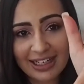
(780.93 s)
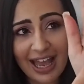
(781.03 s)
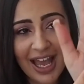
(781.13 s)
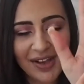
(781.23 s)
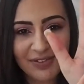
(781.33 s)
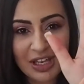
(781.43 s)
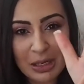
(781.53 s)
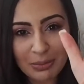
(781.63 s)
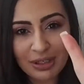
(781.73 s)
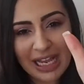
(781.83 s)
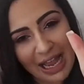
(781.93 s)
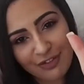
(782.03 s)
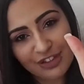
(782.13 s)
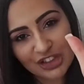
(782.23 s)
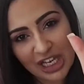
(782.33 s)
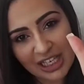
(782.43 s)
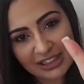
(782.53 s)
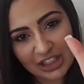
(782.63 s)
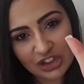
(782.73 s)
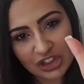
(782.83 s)
And I have pretty average
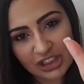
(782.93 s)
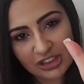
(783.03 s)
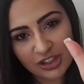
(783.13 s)
hands, actually.